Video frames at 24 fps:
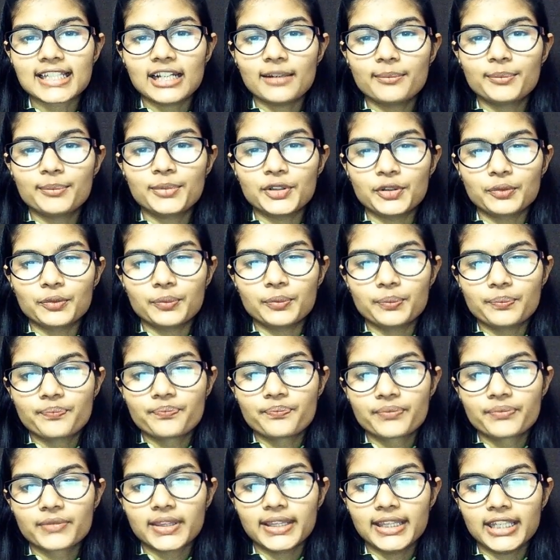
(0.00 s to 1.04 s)
Tableau,
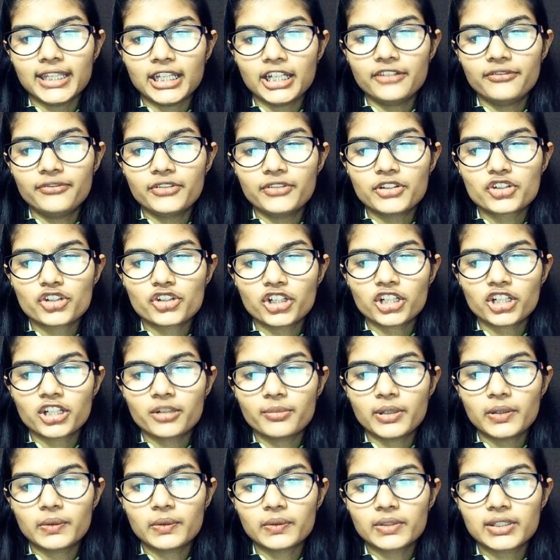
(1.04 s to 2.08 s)
now if we
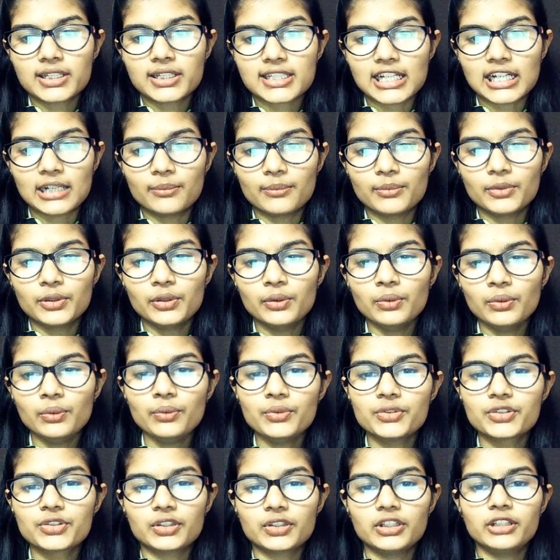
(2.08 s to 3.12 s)
talk about the Tableau,
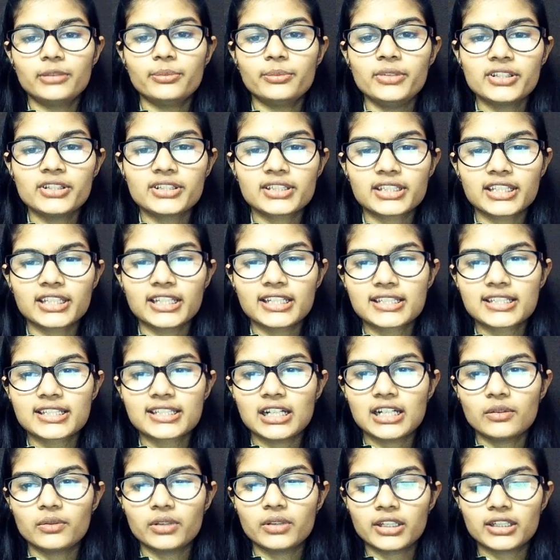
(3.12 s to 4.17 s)
so let me just get
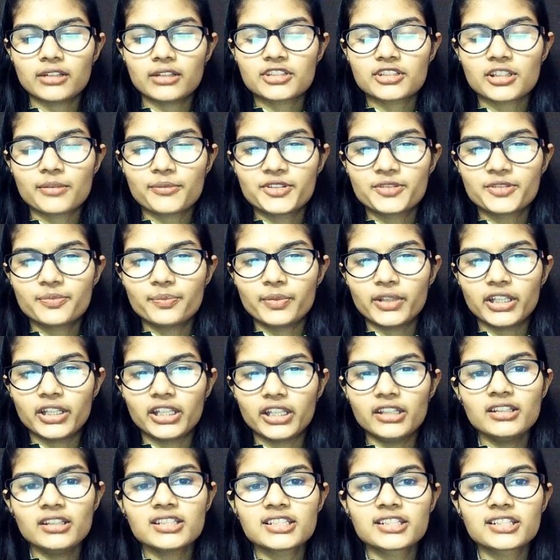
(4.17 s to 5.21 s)
down and get out some
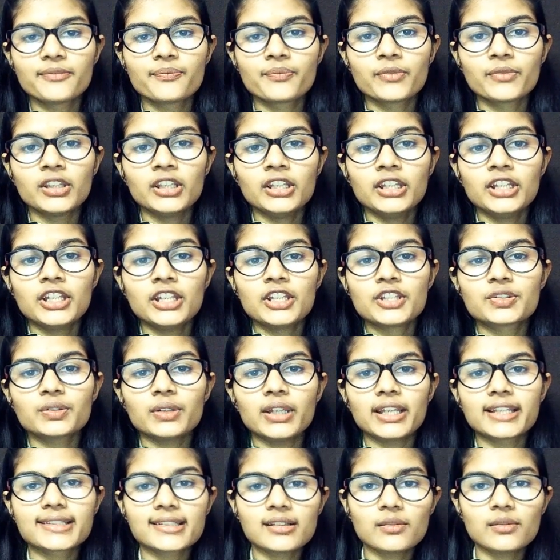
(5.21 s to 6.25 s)
space.
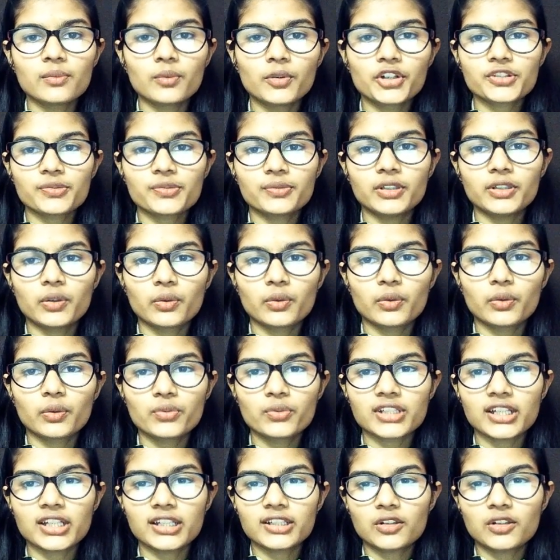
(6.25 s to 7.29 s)
So Excel works with the
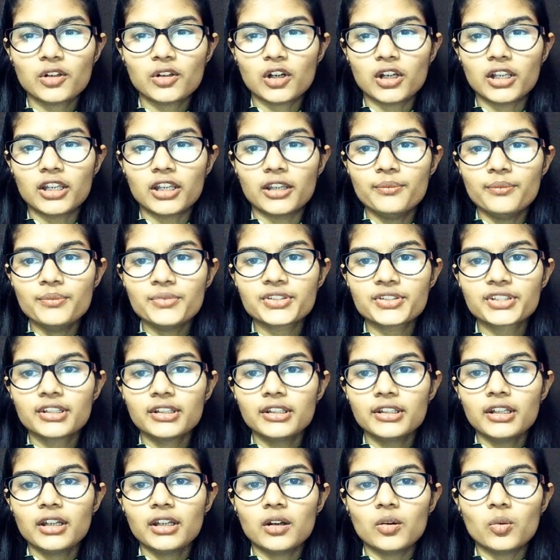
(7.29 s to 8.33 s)
rows and columns,
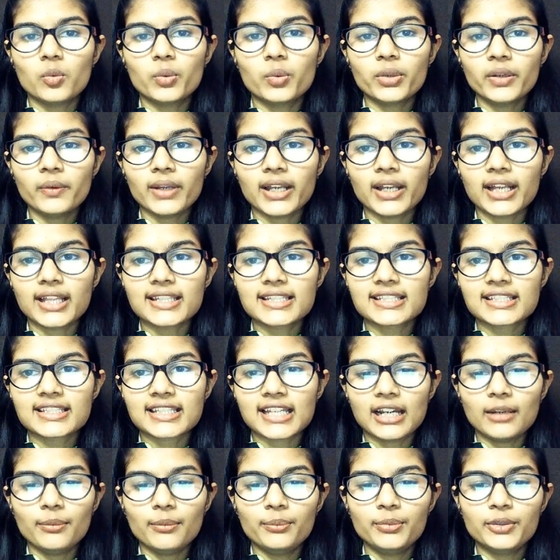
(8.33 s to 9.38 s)
whereas
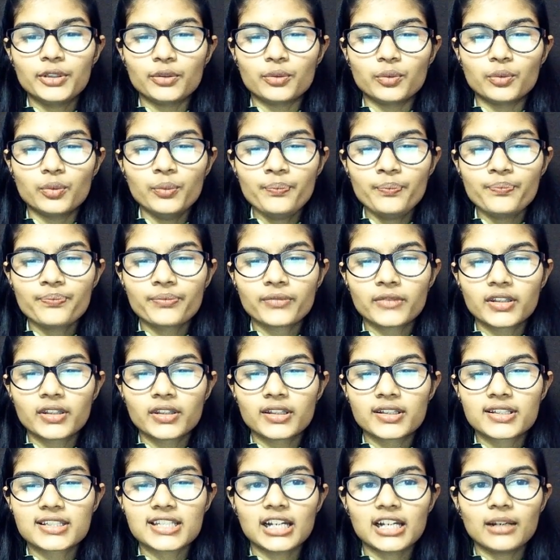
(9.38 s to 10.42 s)
Tableau
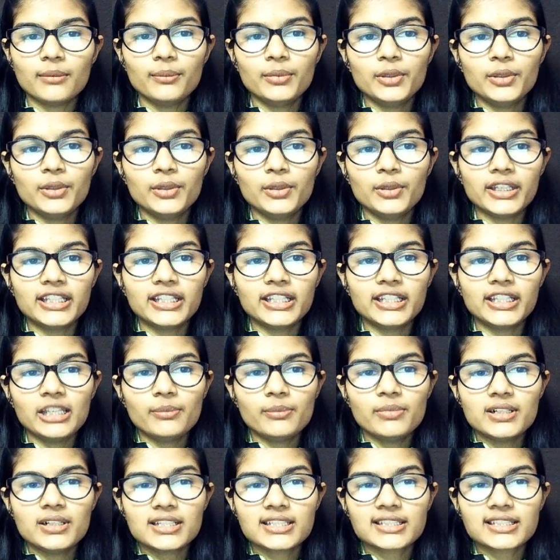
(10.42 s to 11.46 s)

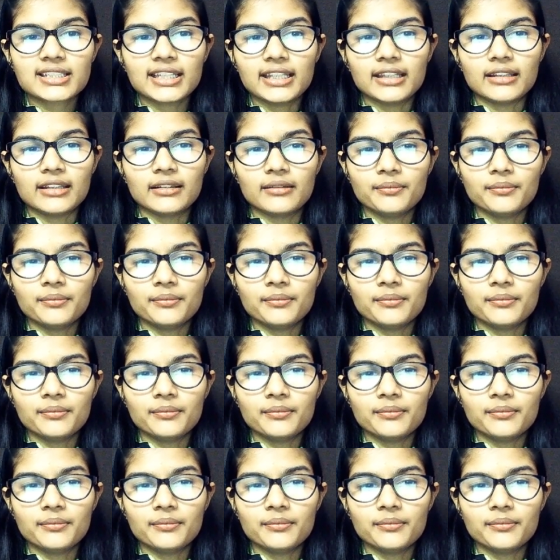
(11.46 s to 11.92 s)
enables